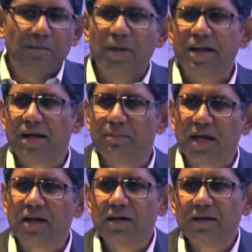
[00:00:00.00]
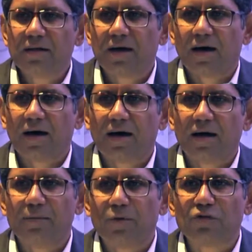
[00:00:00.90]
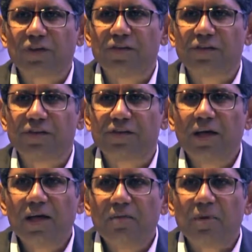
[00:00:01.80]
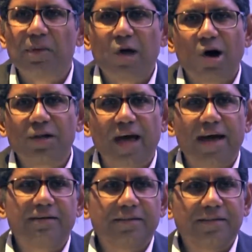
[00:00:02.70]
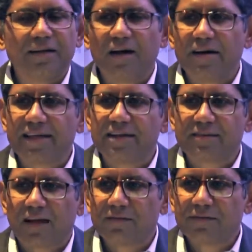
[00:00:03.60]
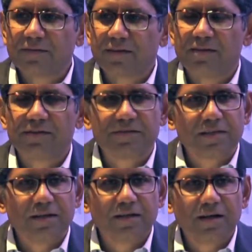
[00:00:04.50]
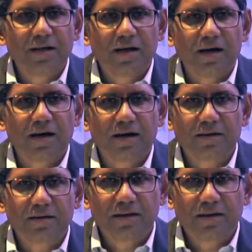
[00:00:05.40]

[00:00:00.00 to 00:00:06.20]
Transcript: midday meal in most cases, but beyond that, the learning itself is still a